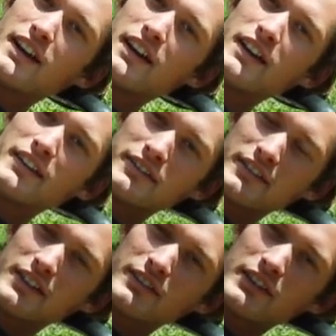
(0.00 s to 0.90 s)
and
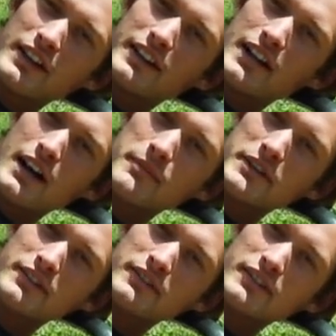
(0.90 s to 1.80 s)
like,
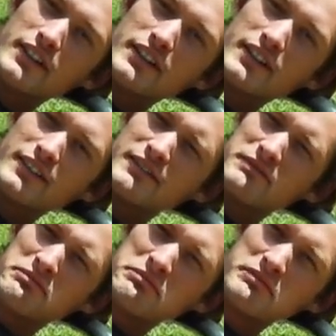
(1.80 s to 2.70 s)
comment, and
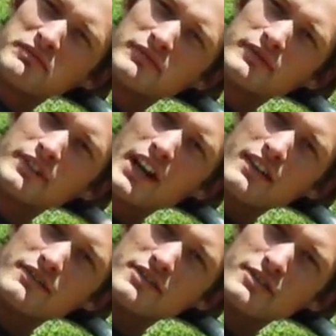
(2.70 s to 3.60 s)
yeah,
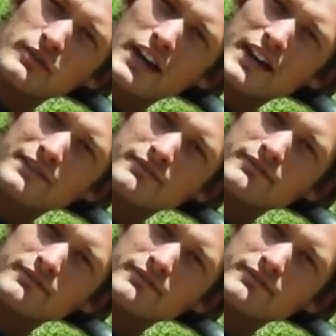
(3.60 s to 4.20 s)
just do that.